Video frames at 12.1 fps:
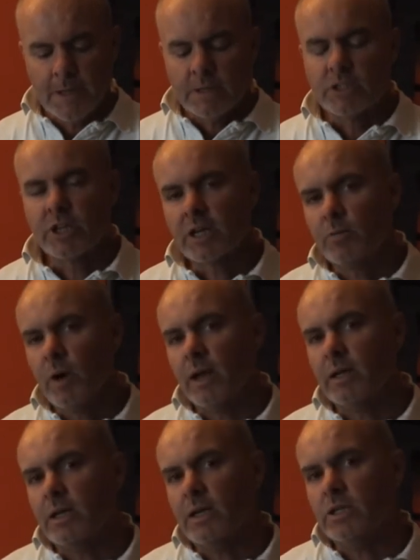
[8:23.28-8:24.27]
The second
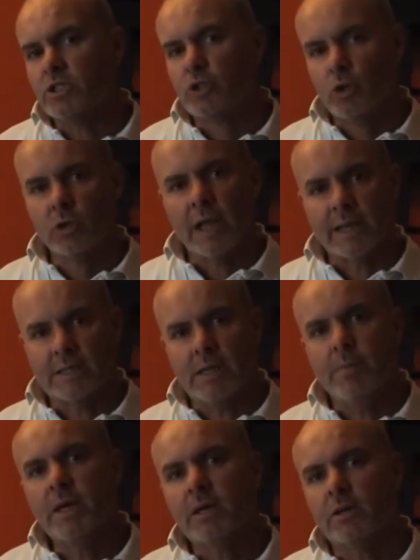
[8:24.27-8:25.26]
one is Google
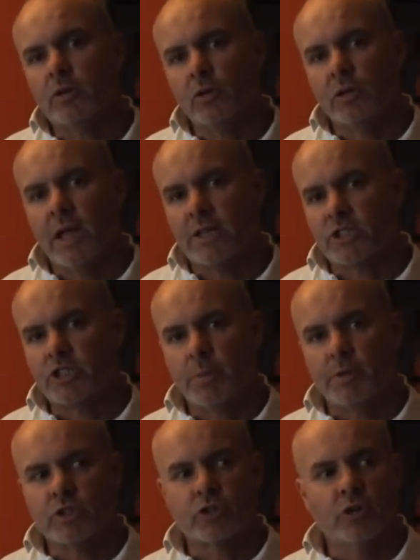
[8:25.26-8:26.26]
Academic, and Google has a
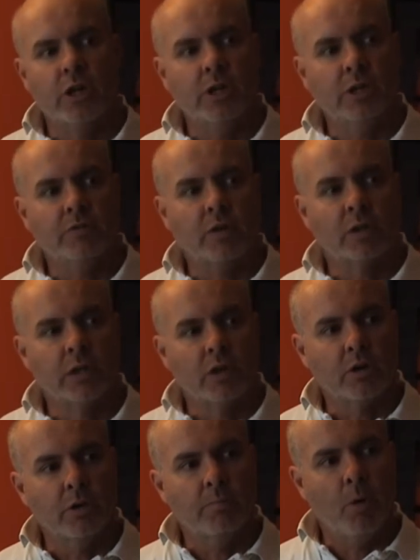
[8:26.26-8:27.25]
separate screen. If you click
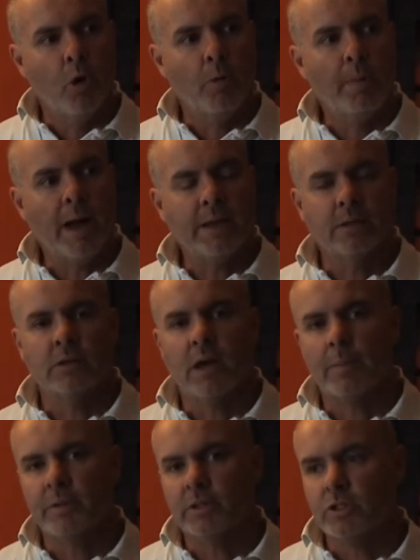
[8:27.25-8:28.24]
on the More button
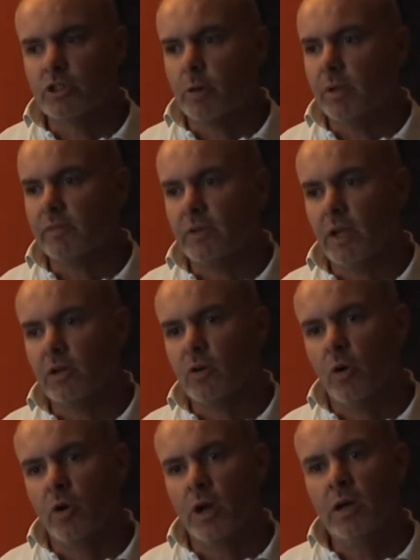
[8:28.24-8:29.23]
up in the top left-hand
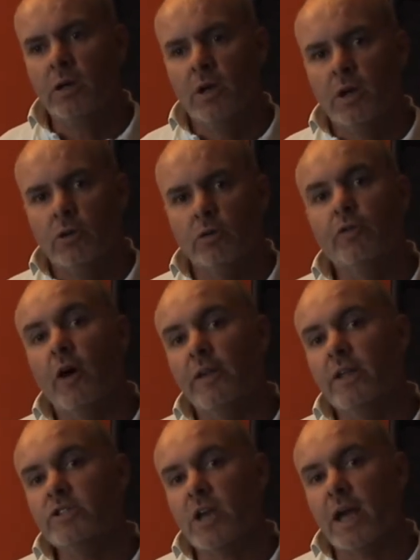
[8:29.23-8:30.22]
corner, you'll
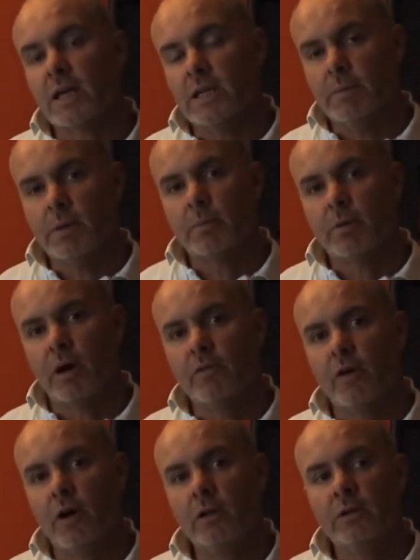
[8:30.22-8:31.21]
find there's an academic
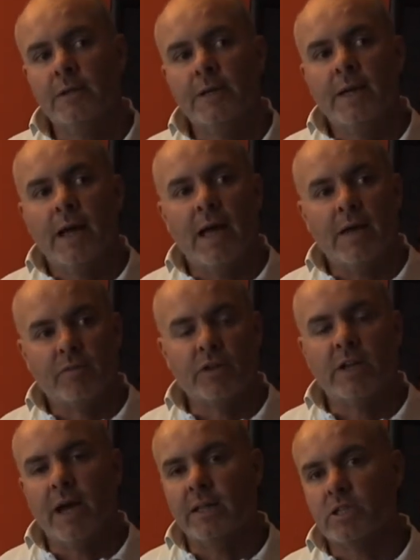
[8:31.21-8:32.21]
profile. Every
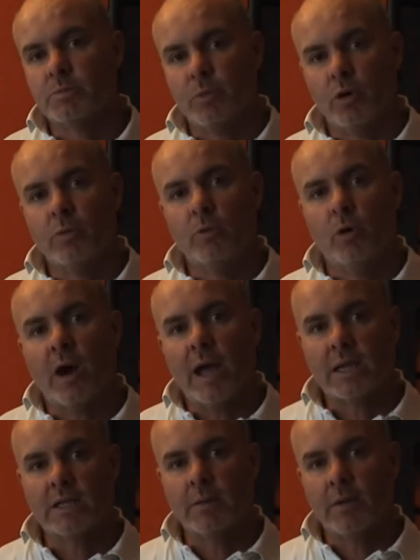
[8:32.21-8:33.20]
day there's more and more
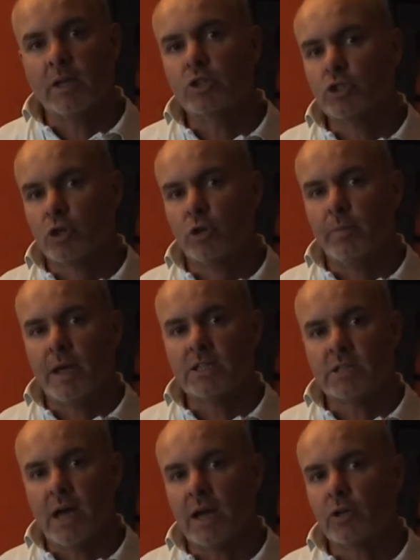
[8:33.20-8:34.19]
academic
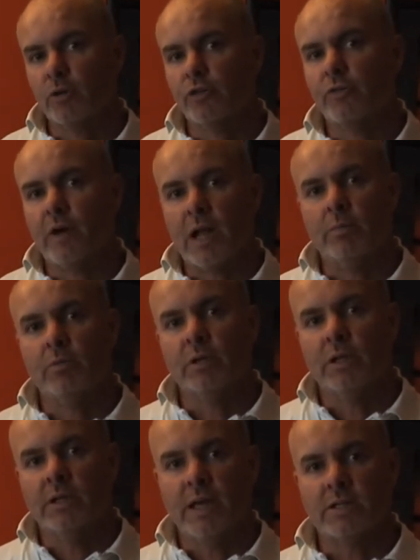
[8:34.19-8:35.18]
journal-based articles available
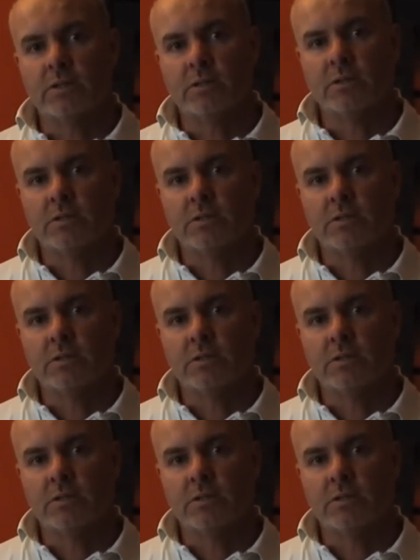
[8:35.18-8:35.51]
in that